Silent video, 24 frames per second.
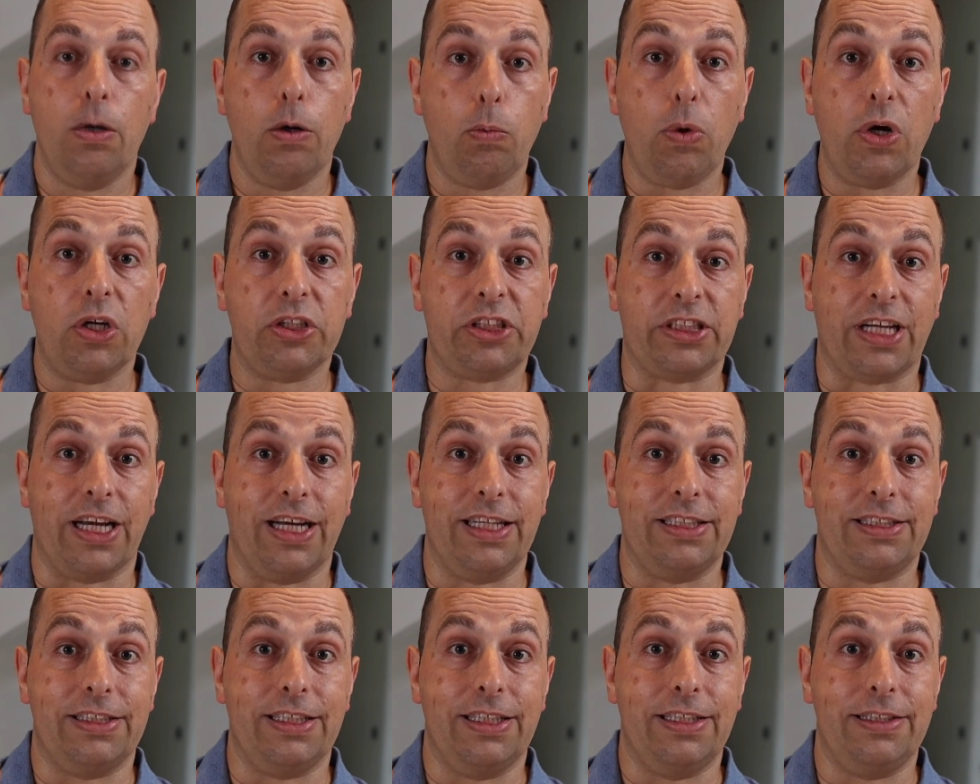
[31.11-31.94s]
Worst
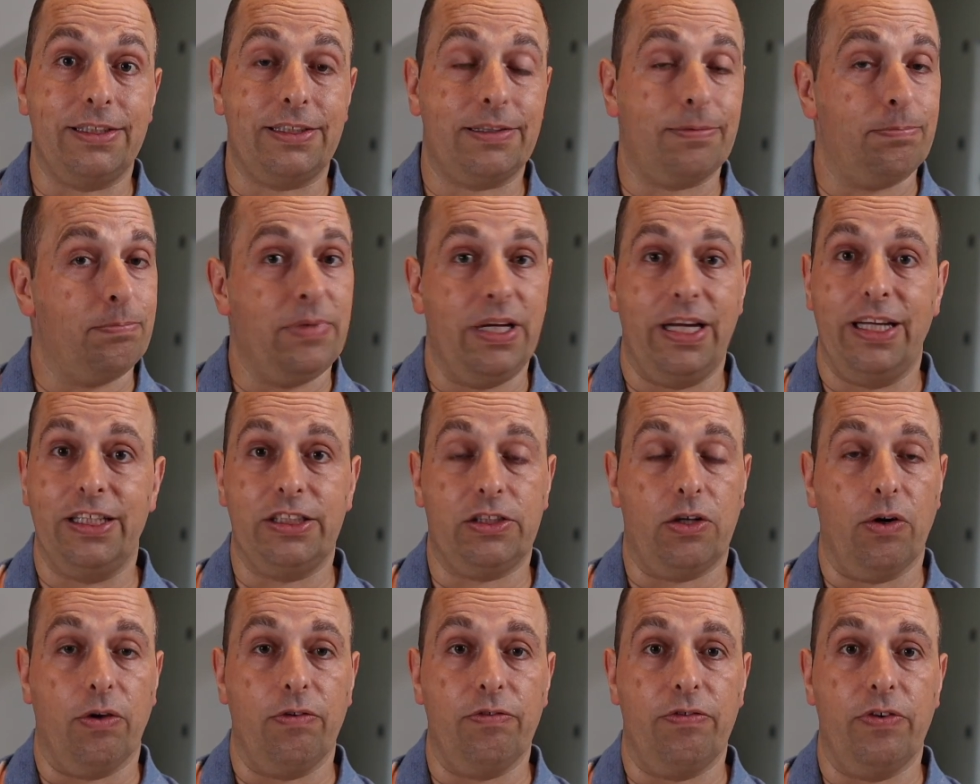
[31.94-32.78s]
case is, it's
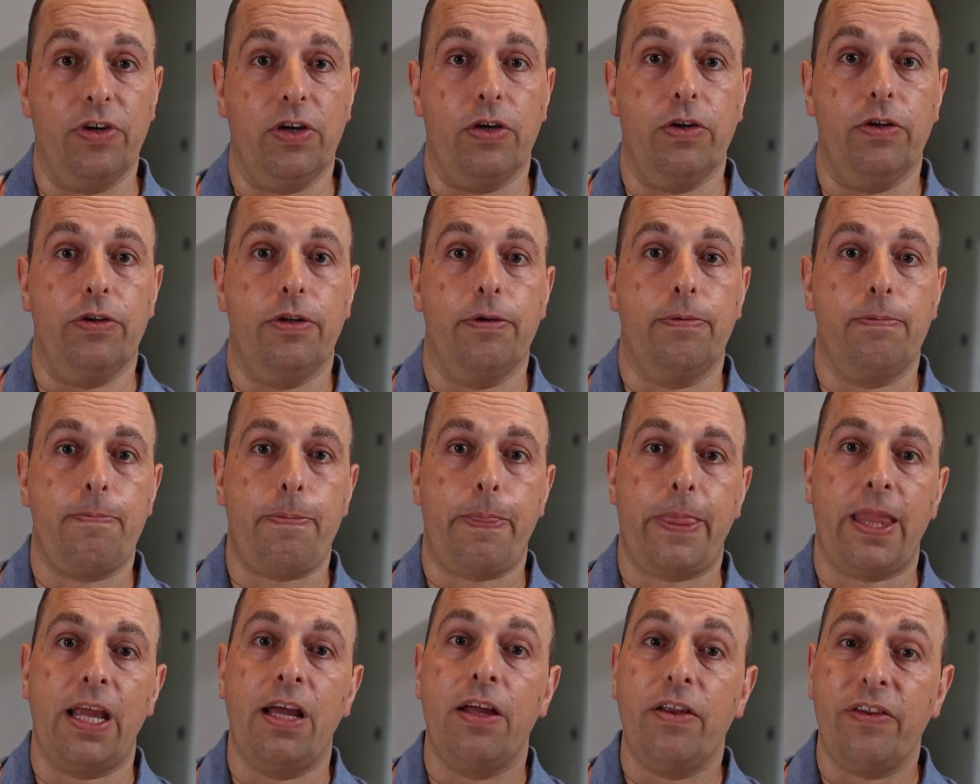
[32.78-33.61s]
gone for good.
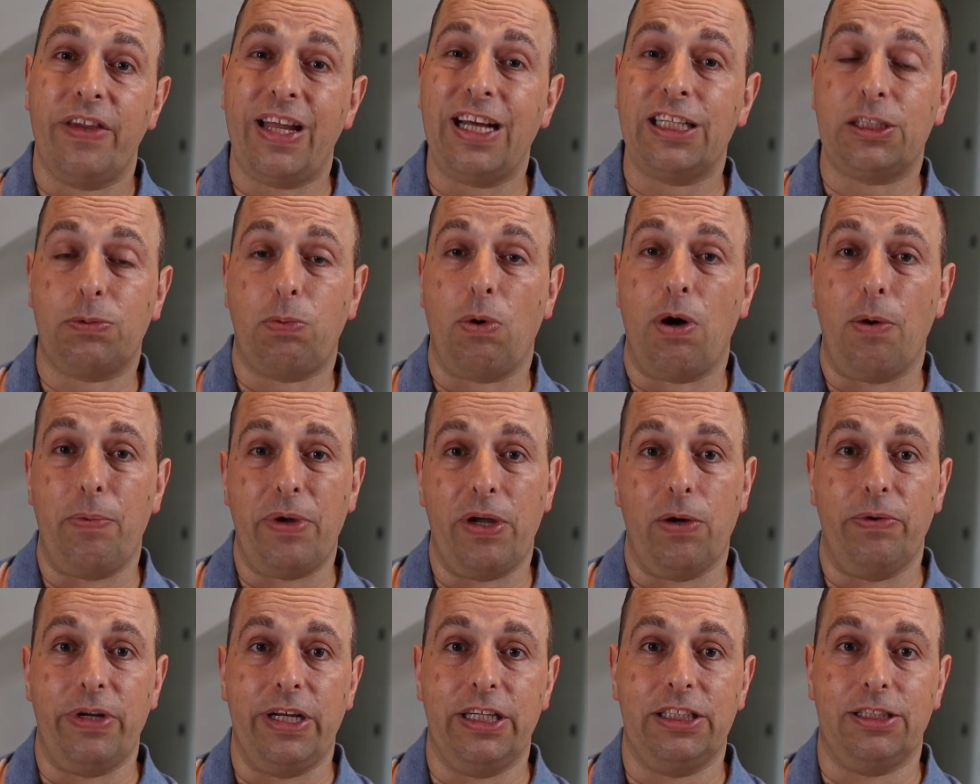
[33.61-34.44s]
That's why we
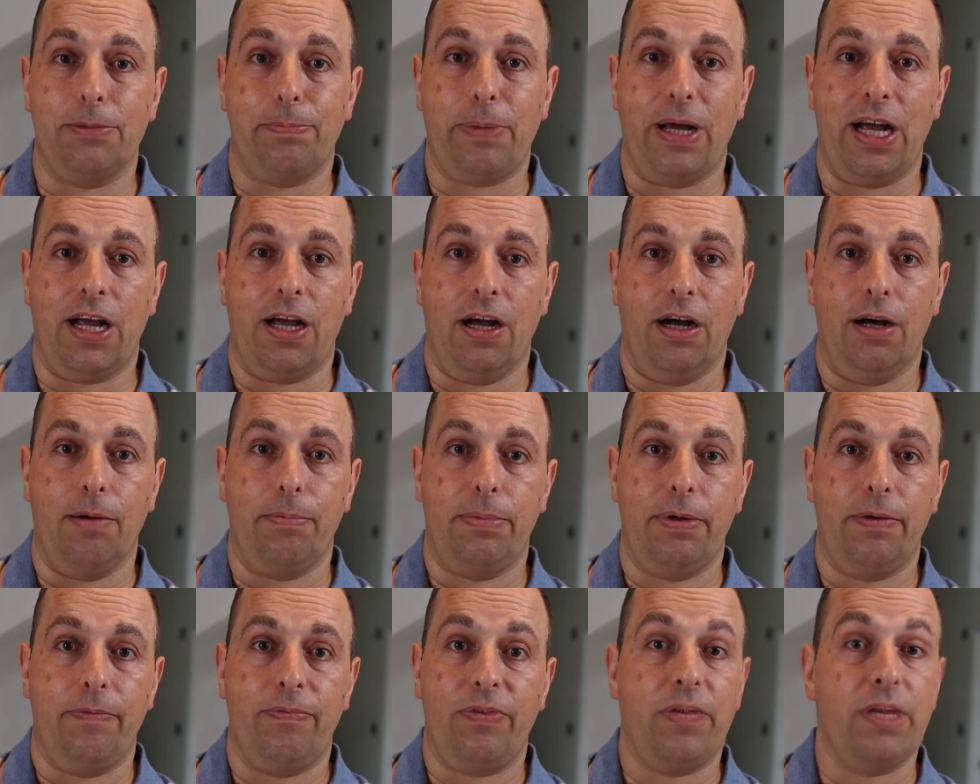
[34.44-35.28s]
all need to back up.
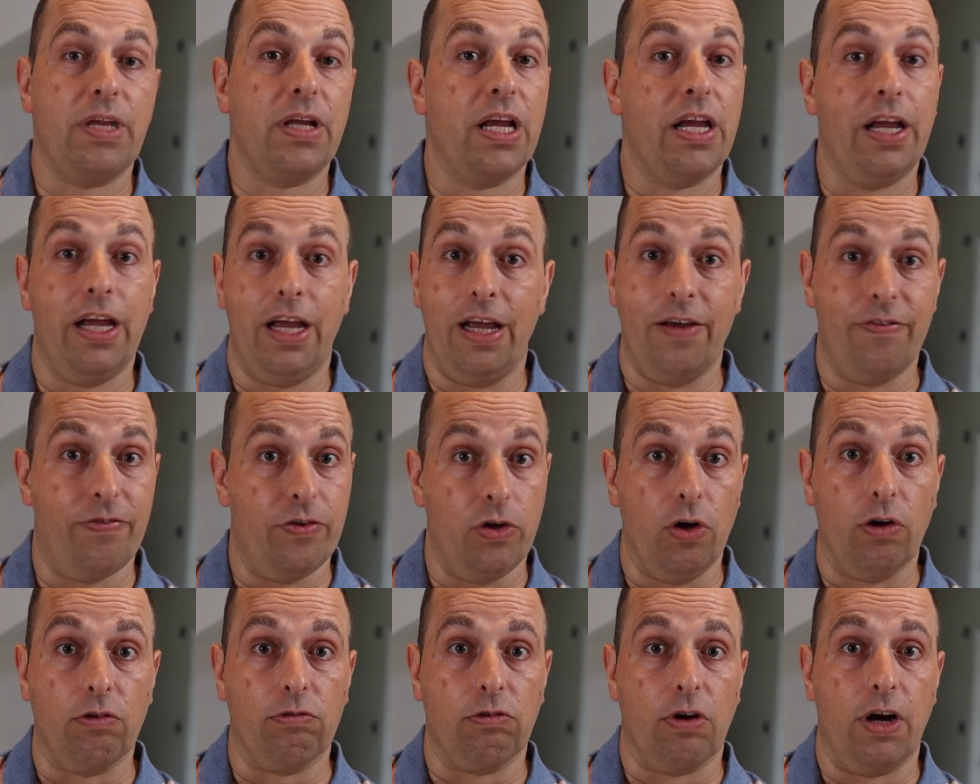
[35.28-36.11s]
If
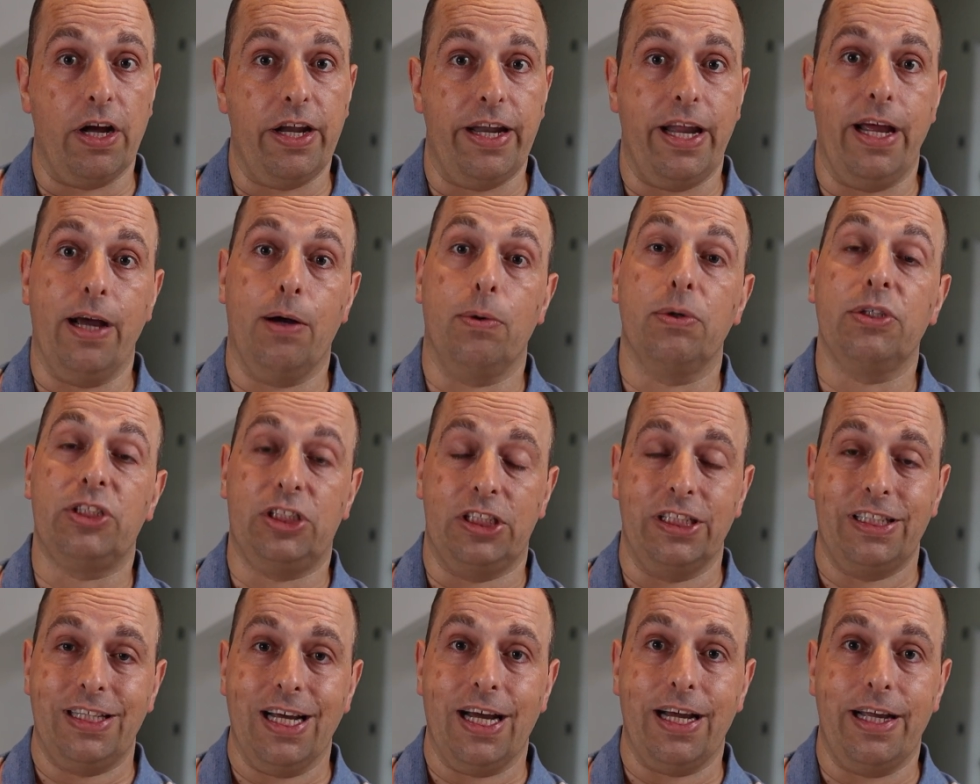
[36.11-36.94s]
not right now,
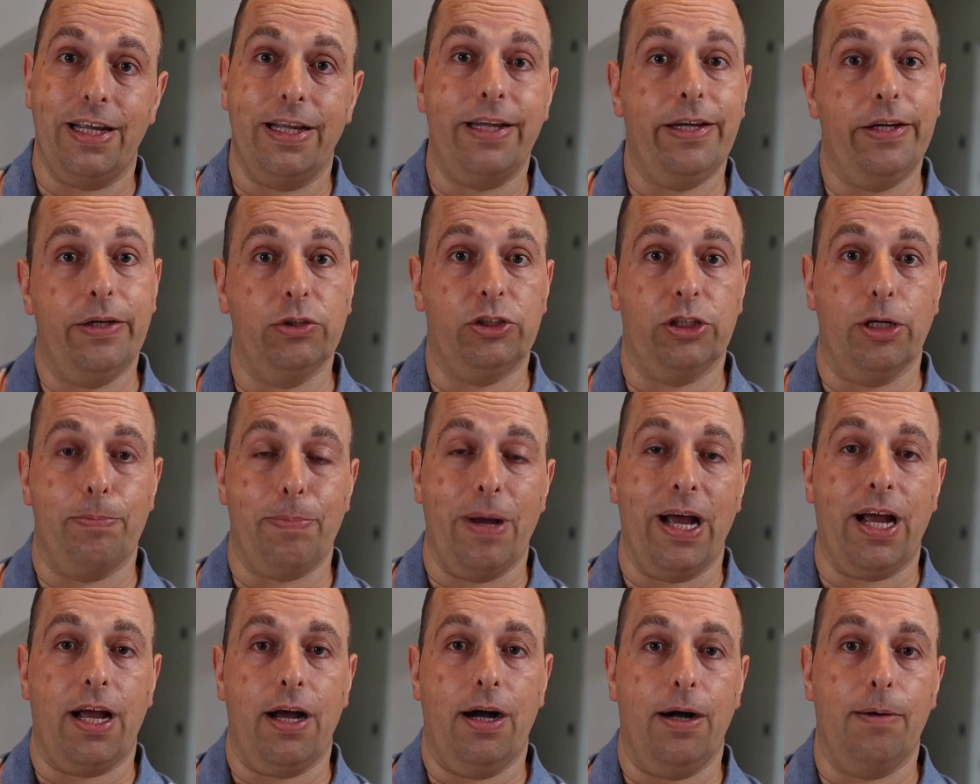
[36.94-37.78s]
today you should
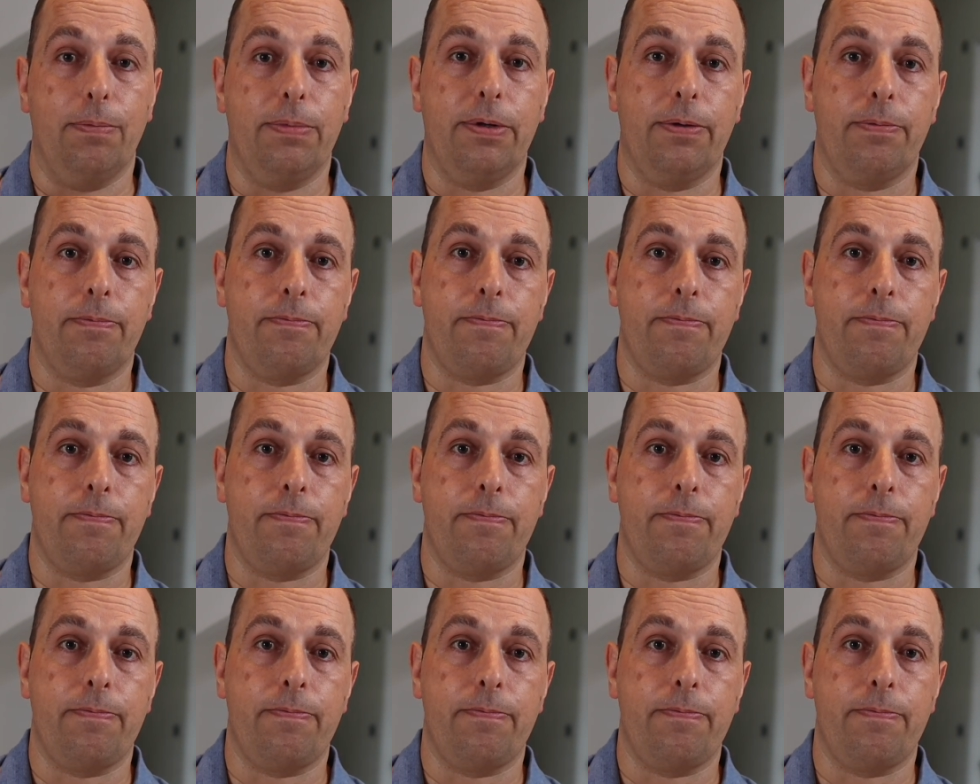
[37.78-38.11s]
back up.